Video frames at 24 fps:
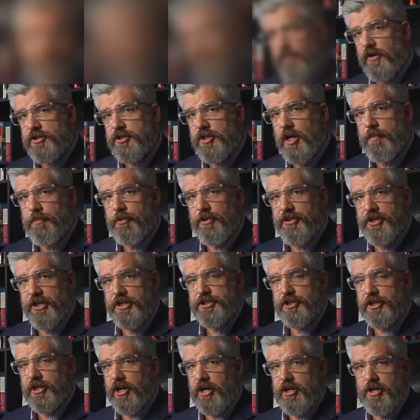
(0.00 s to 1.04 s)
First couple of things
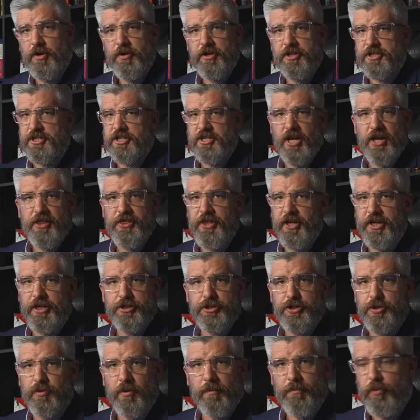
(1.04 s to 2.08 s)
you're going to notice, nothing
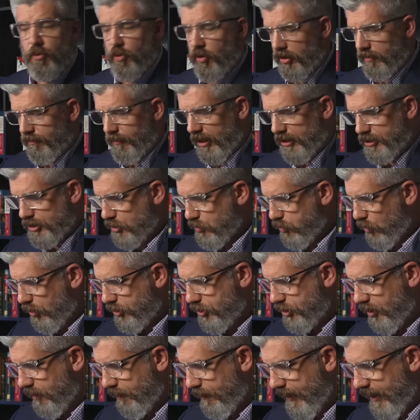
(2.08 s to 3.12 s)
too important, but I just want
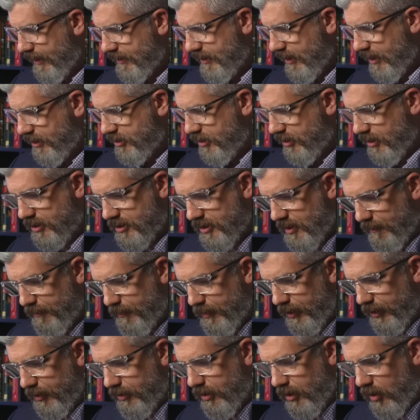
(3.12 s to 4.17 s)
you to pay attention to
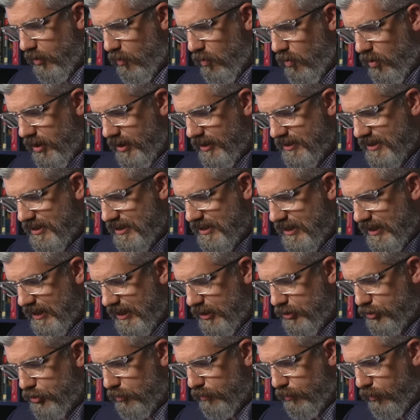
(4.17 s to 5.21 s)
something. You're going to want to see
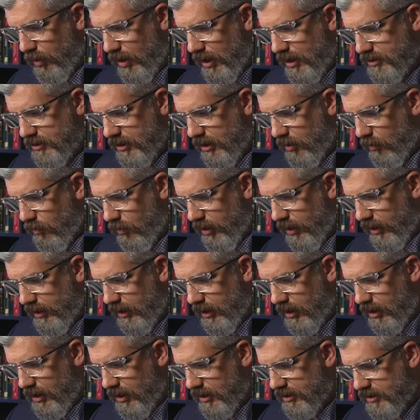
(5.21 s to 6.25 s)
Dubois is going to want to
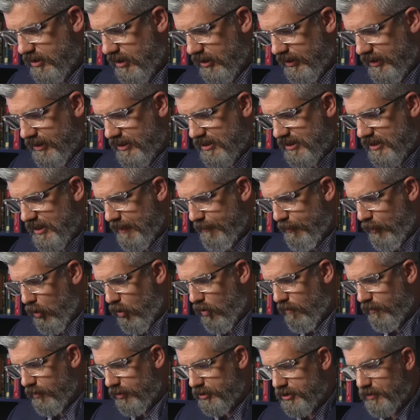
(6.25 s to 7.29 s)
constantly step
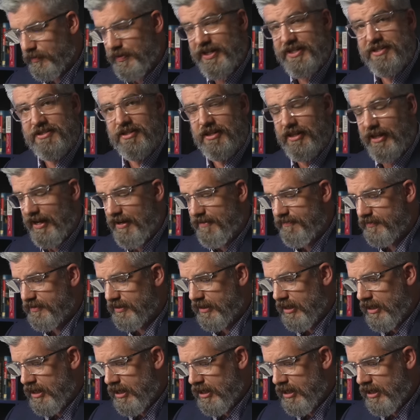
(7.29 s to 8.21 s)
over to his left